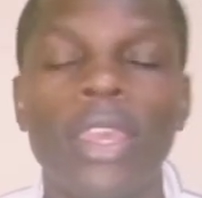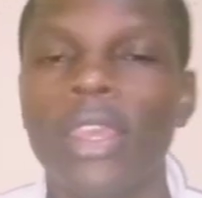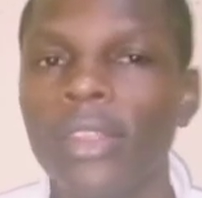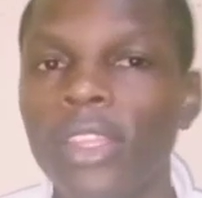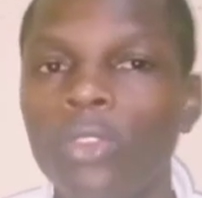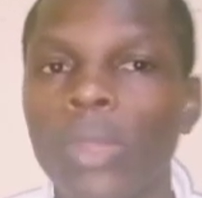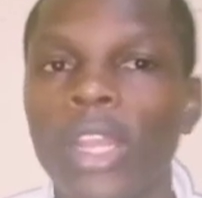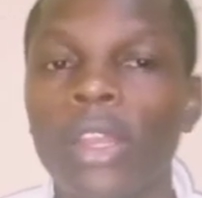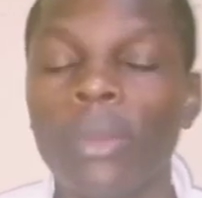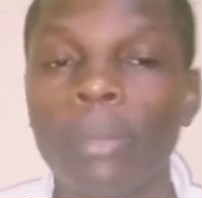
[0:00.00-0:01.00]
This will
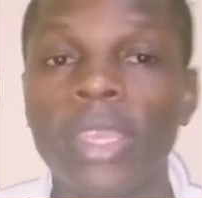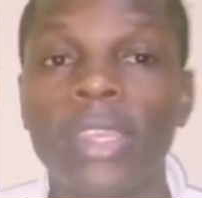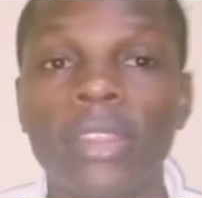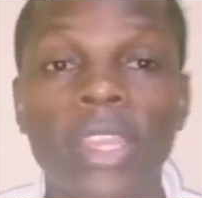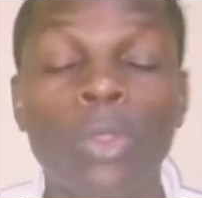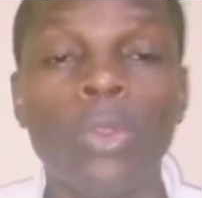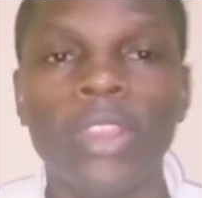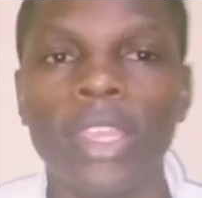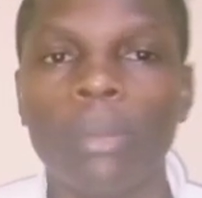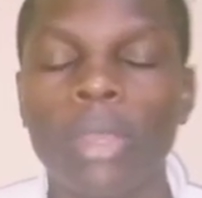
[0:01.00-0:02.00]
be the good
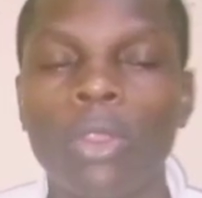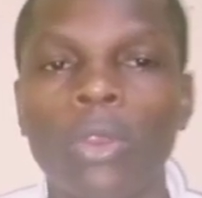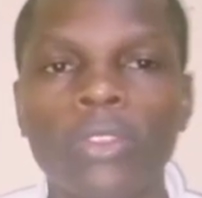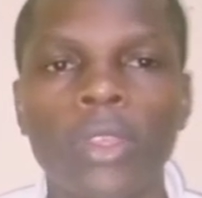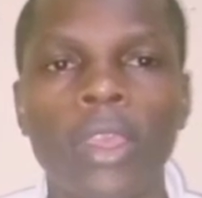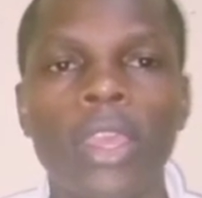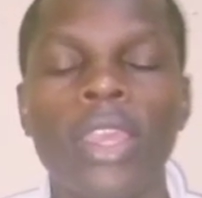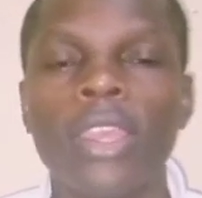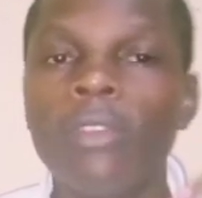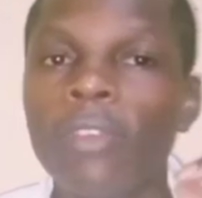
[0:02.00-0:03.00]
thing, because
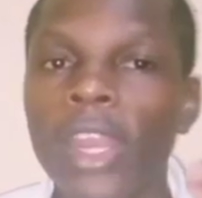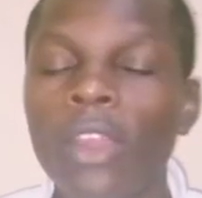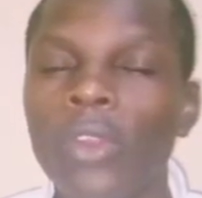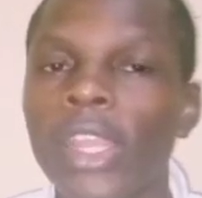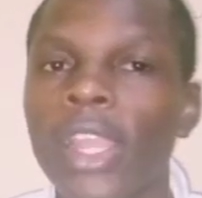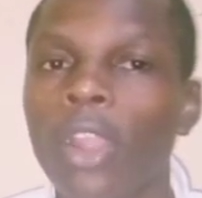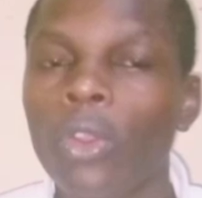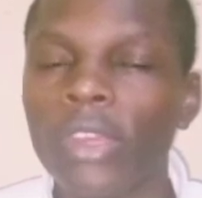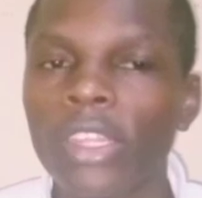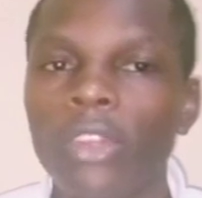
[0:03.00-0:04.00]
if Raila Odinga
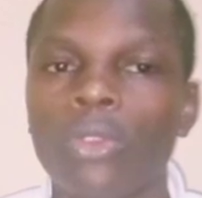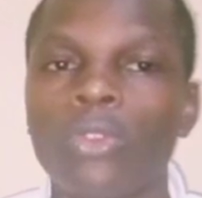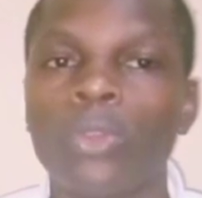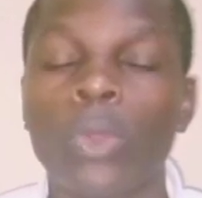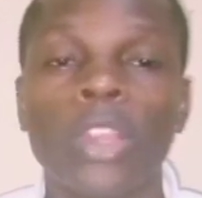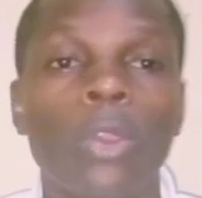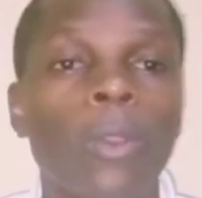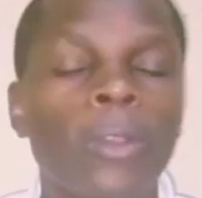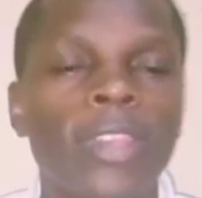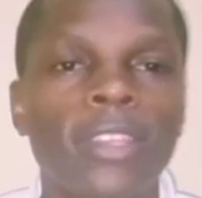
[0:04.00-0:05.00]
continues with
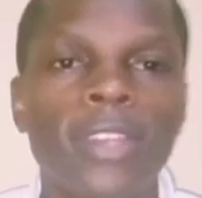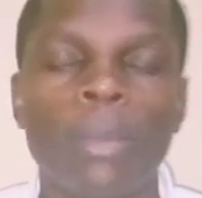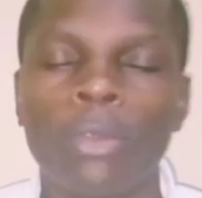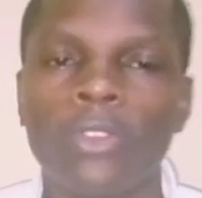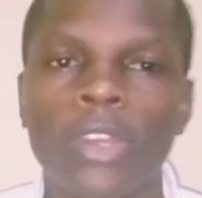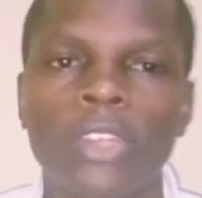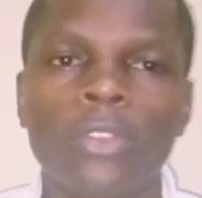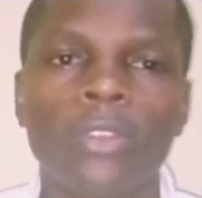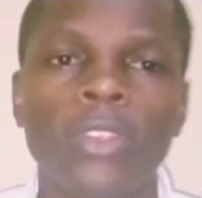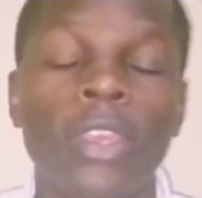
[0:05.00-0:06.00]
all these
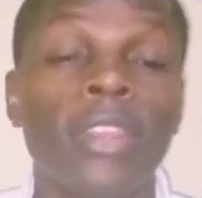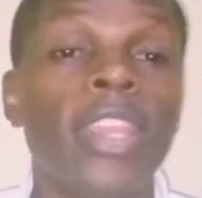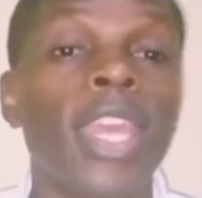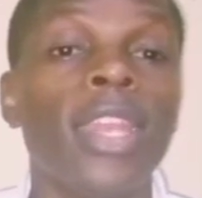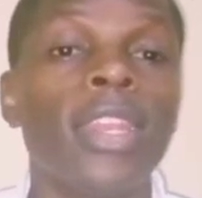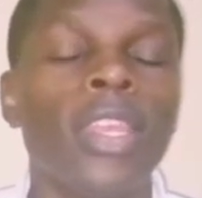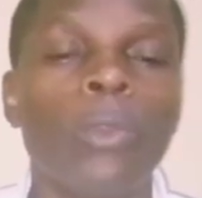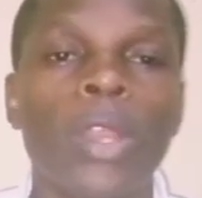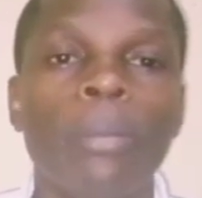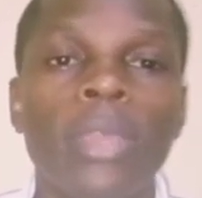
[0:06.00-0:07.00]
demonstrations, then he
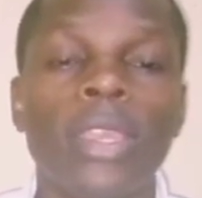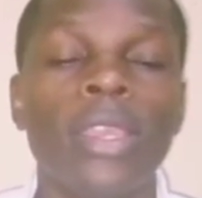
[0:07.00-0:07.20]
will be